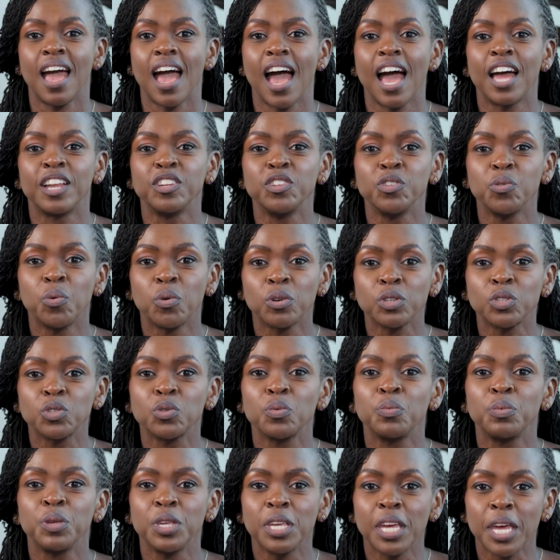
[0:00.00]
and you want to
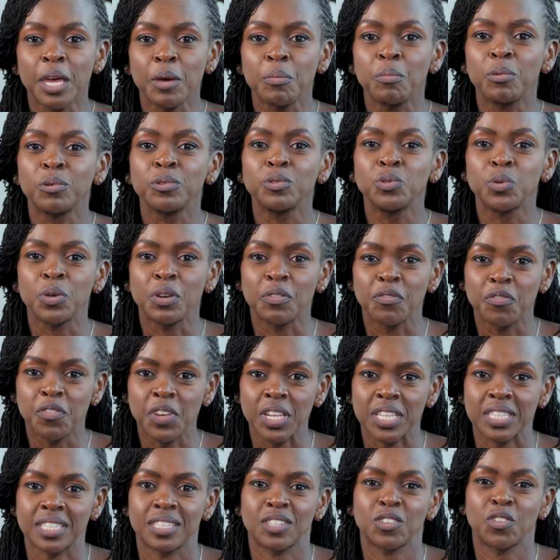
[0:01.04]
be able to
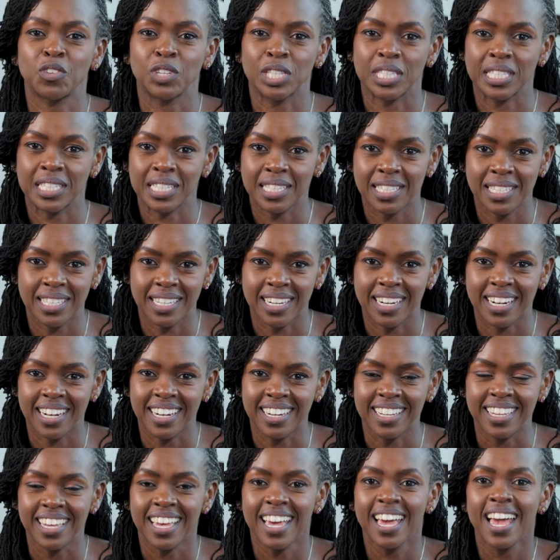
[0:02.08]
invest
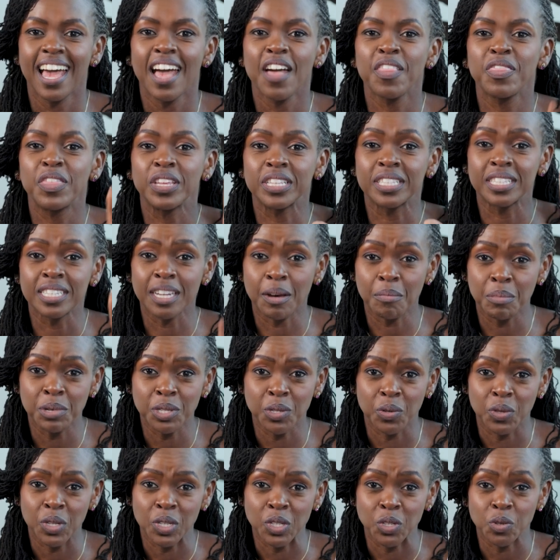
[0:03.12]
consistently, there's numbers
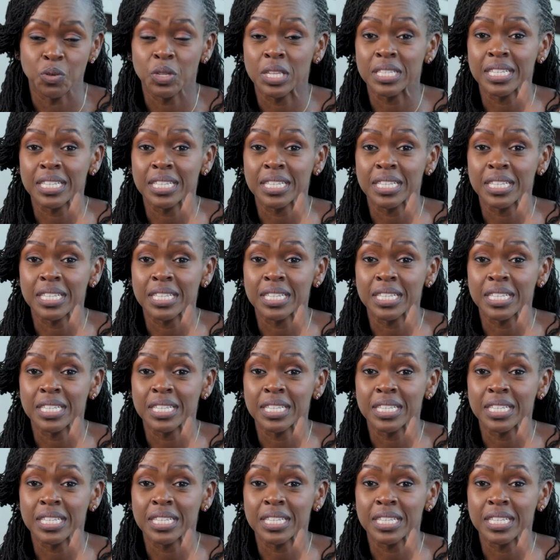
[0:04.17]
on the screen.